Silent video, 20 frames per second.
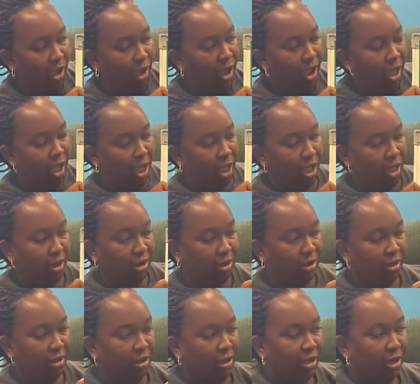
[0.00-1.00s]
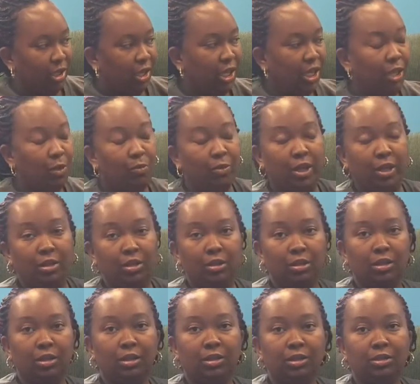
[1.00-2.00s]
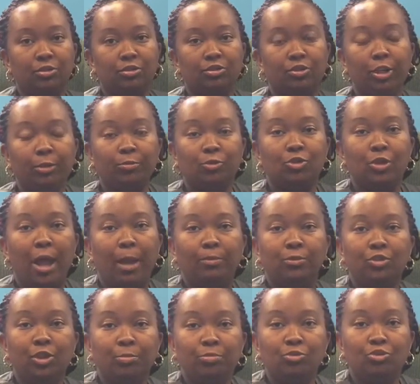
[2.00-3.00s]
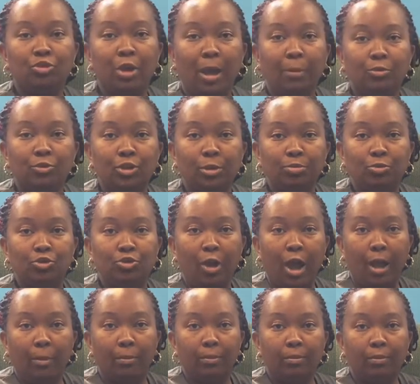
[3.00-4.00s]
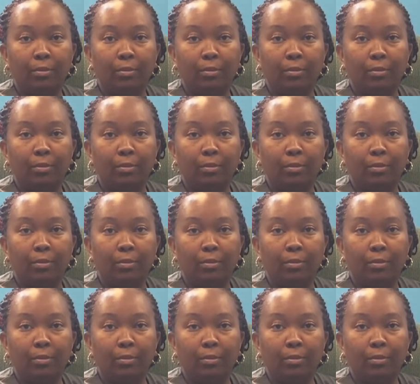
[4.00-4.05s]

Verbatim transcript: And he went trick-trot, trap, trip trap.